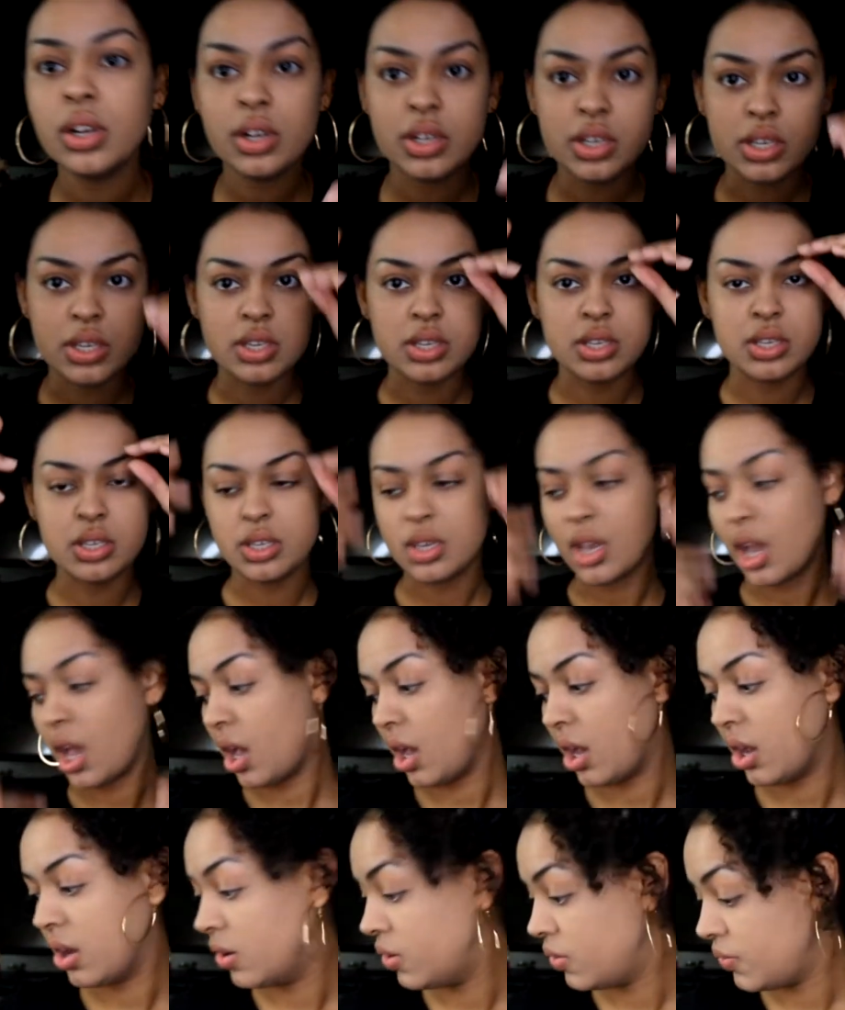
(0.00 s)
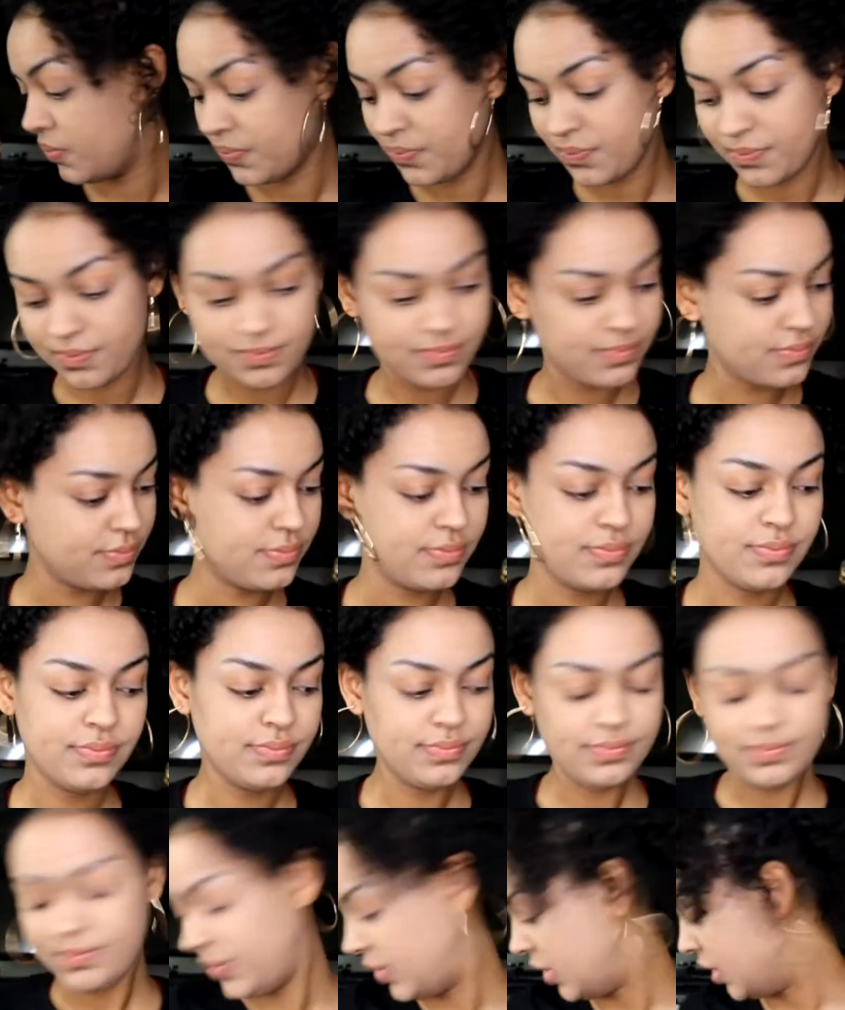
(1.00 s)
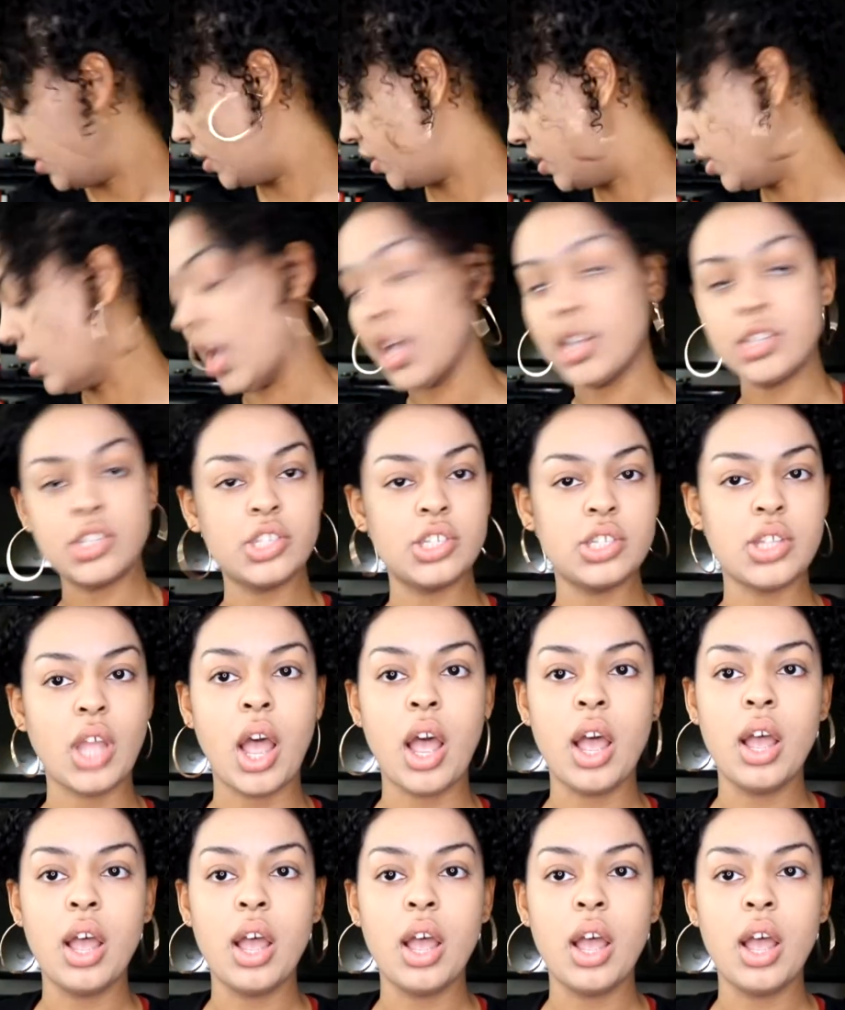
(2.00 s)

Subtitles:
Yeah, disaster.